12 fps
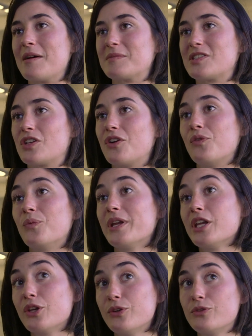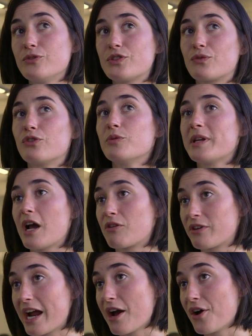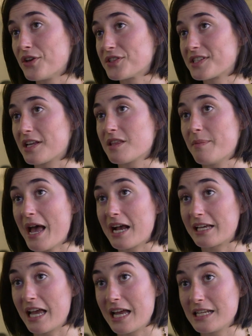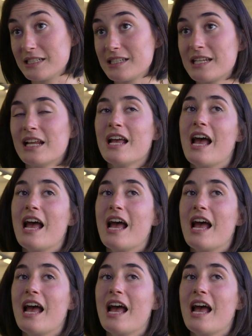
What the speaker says: So we use Ruby on Rails on the back end,